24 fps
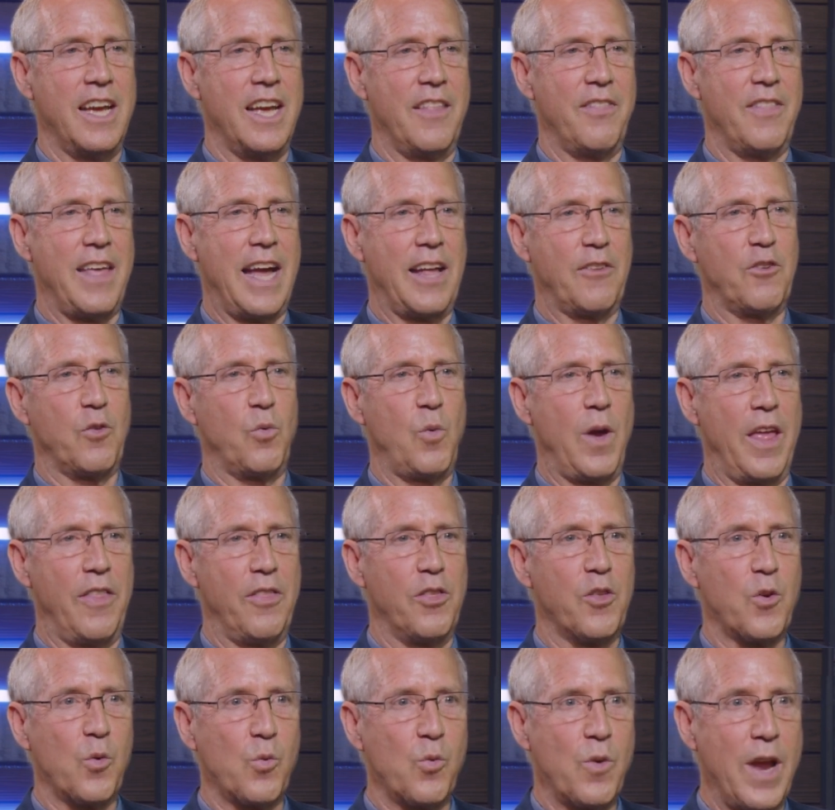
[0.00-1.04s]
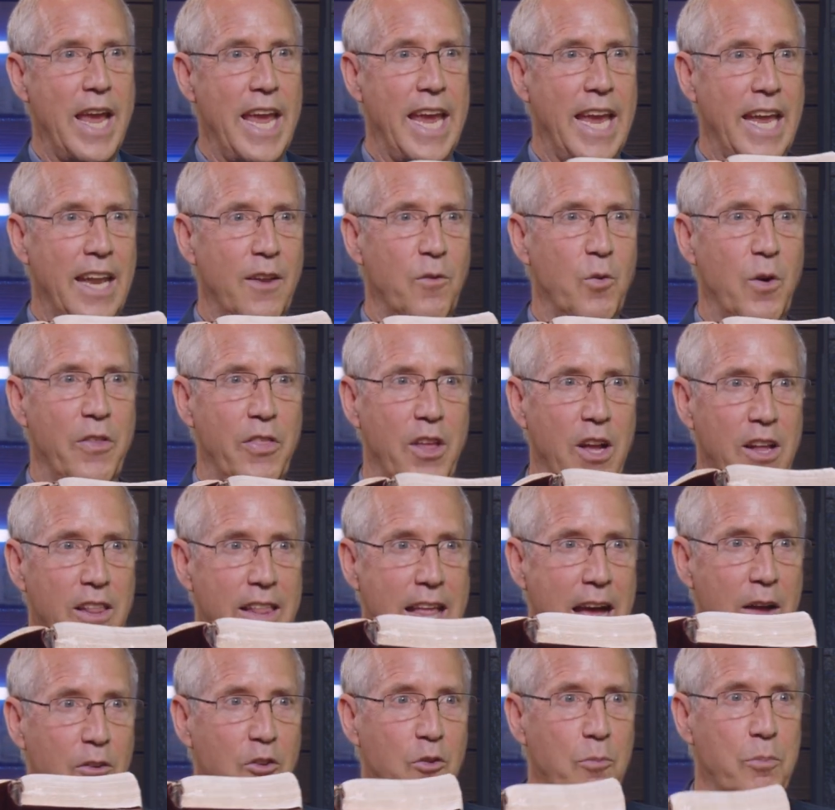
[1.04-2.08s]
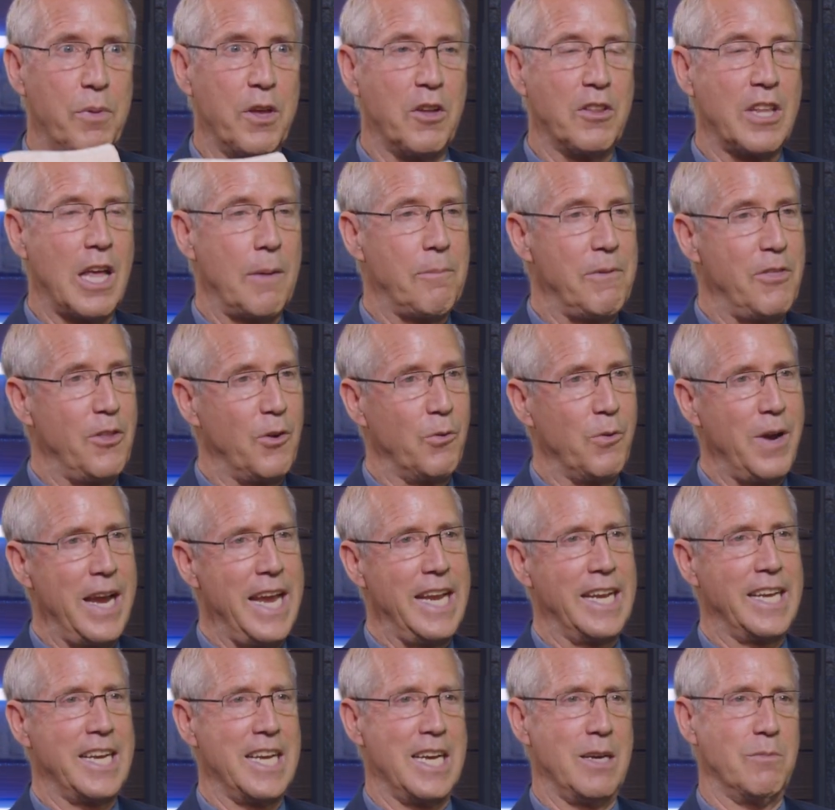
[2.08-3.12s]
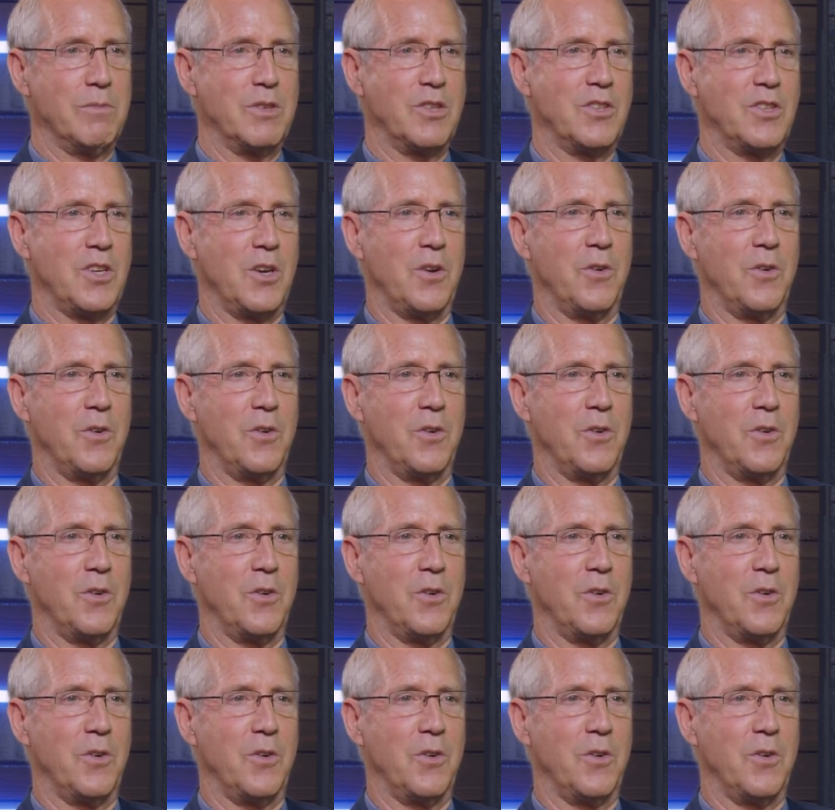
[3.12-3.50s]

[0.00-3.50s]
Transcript: and that's when the rain, when the clouds build up and the rain comes.